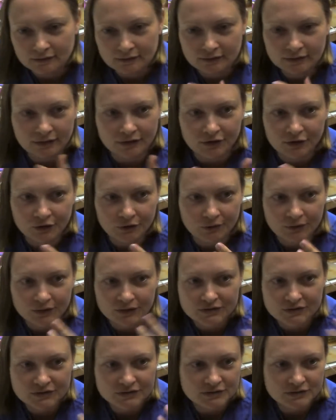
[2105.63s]
you know,
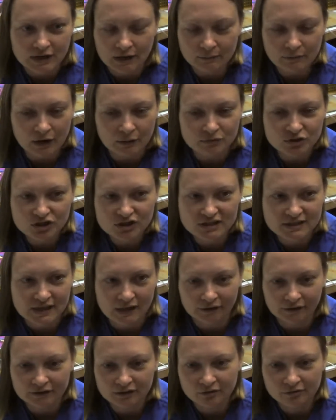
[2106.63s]
I'm just
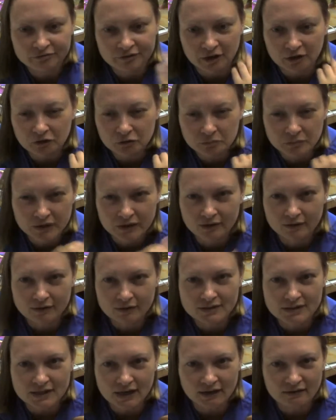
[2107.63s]
selling the felt
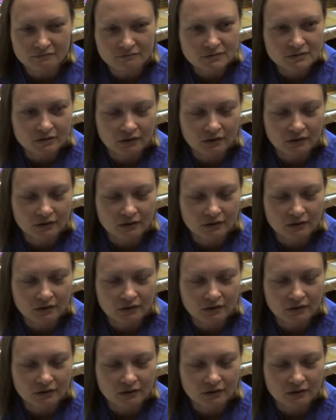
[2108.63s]
because I'm